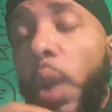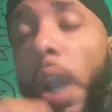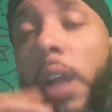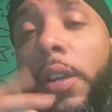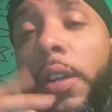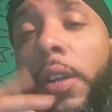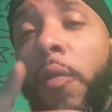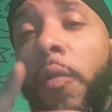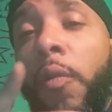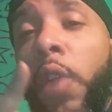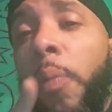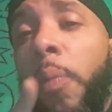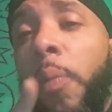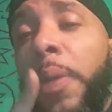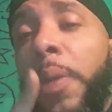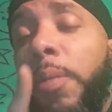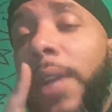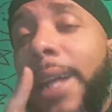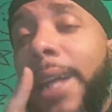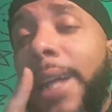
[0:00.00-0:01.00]
The real
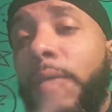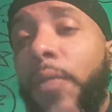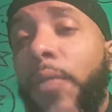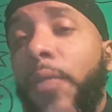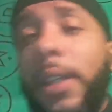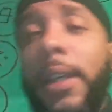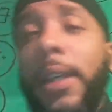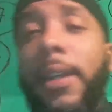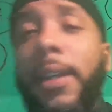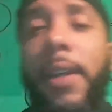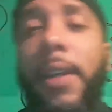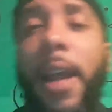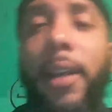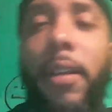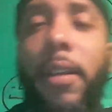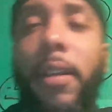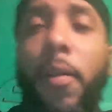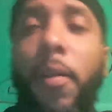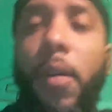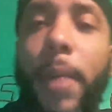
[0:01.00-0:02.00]
people that's really
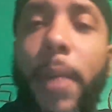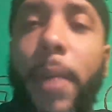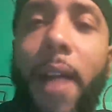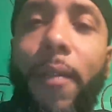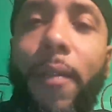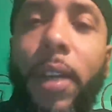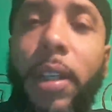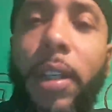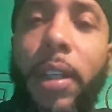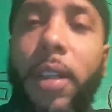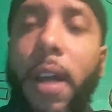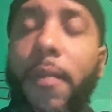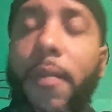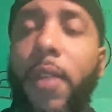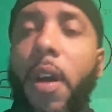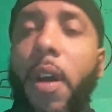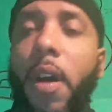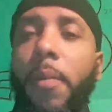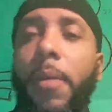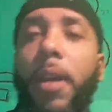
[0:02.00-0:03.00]
connected with me, I really love
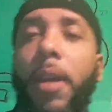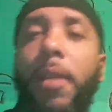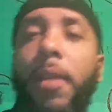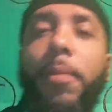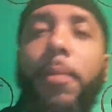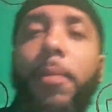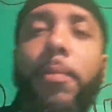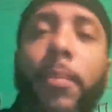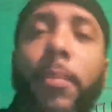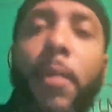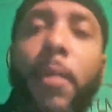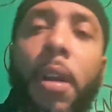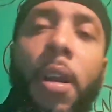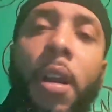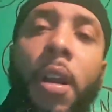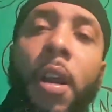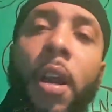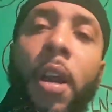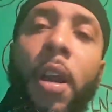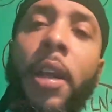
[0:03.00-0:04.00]
y'all, man.
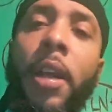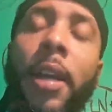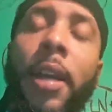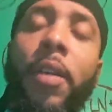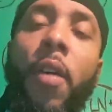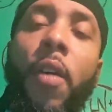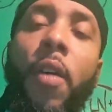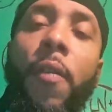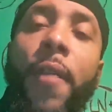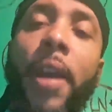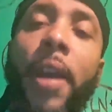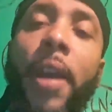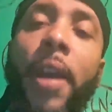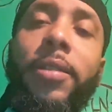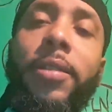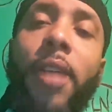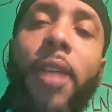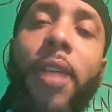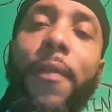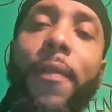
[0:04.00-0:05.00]
It ain't no fake
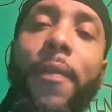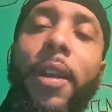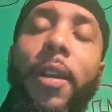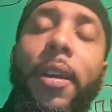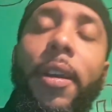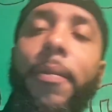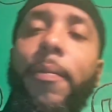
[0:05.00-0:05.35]
stuff in it.